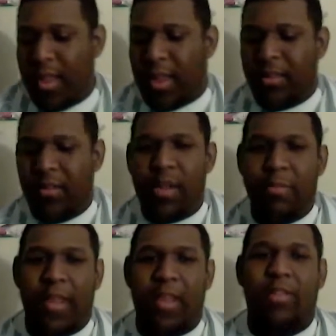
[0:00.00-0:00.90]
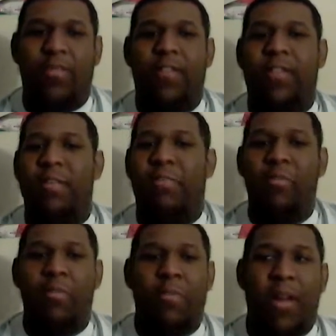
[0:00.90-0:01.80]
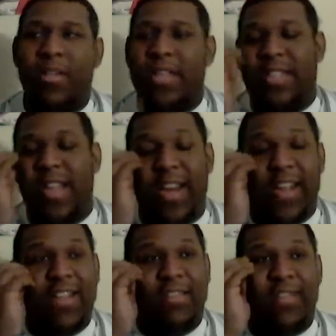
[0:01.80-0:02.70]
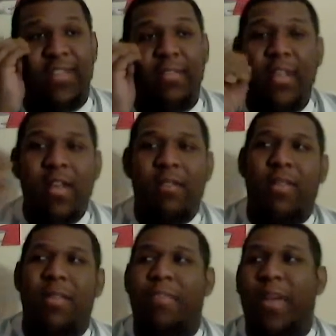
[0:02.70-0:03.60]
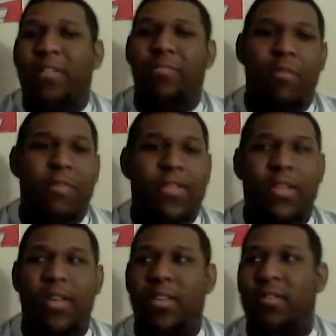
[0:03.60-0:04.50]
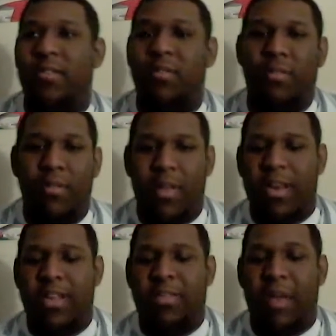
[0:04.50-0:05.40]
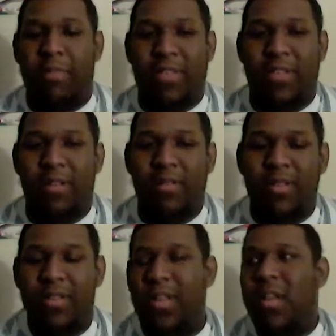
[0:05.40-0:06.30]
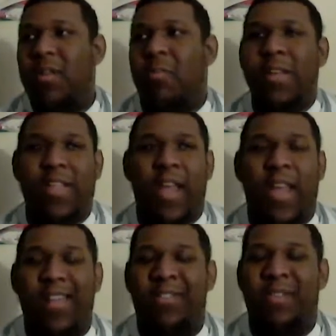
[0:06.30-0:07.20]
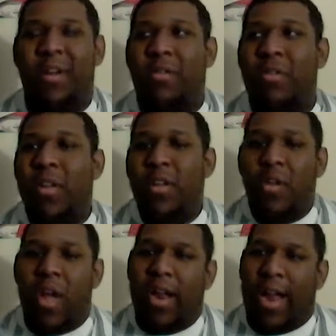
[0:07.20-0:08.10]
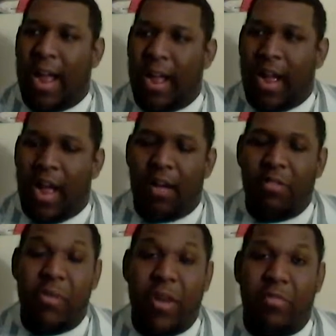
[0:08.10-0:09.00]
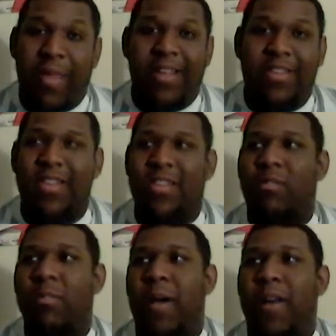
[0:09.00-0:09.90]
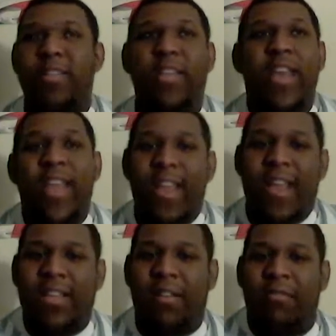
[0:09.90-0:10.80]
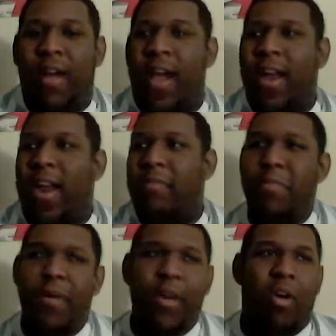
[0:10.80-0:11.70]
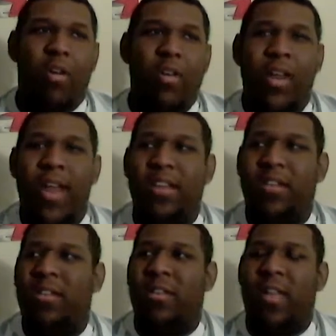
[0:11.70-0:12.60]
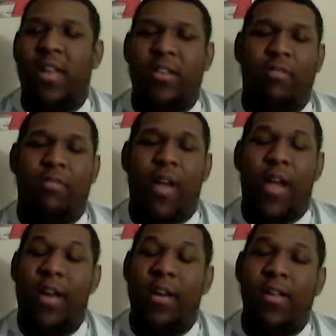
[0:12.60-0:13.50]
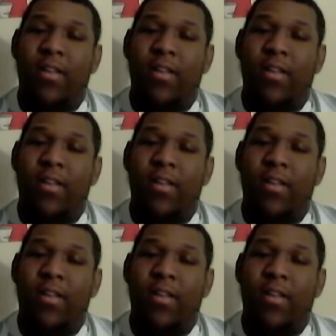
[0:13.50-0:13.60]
And Yuya making his way to the Duel Palace. It's not easy for him. One of the best moments in this duel, in this episode, was that, you know, how when he makes it to the Duel Palace, he gets a ride. Everybody, all the Lancers gets a ride